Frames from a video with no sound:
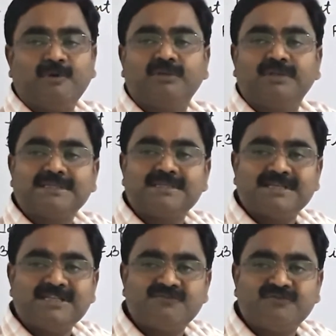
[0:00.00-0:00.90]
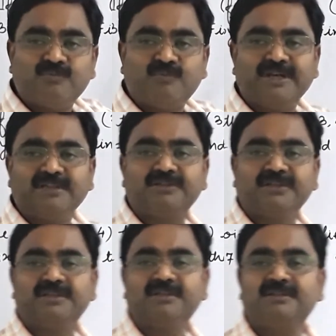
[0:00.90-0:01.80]
the exercise 4.3,
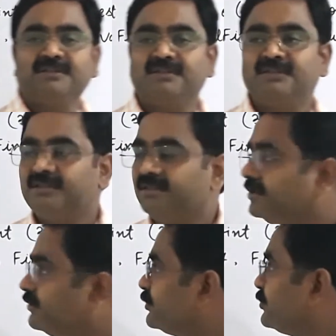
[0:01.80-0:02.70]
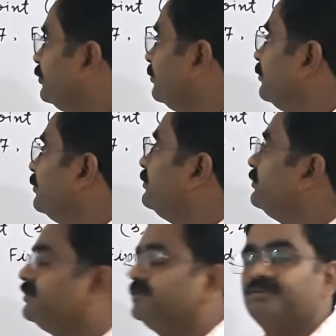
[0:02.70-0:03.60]
the question number
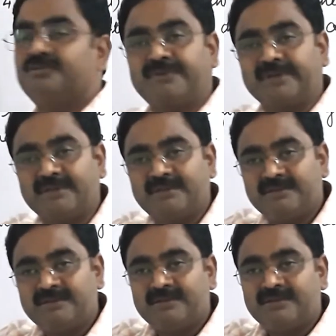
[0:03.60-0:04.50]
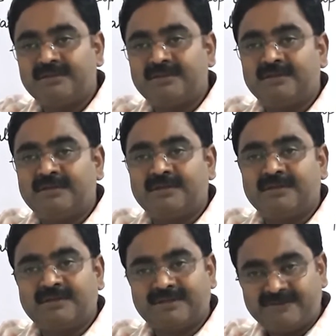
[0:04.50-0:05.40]
3.
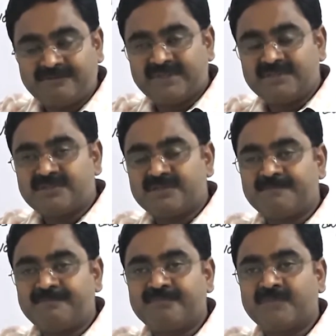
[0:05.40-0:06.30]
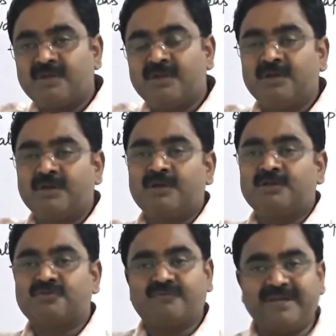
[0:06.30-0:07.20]
Right friends?
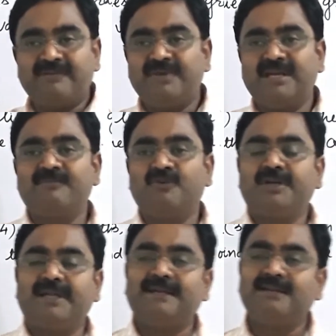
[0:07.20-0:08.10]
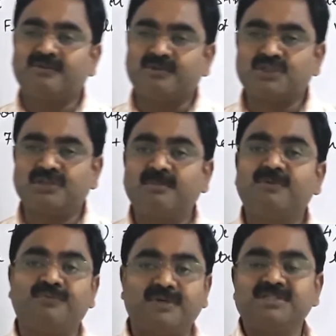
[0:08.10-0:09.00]
So why we have not taken the question number
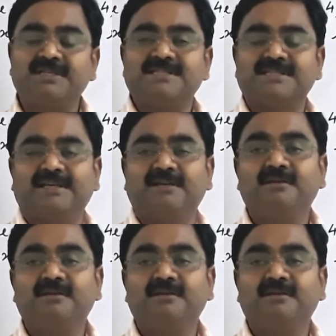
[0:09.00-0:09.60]
first and second?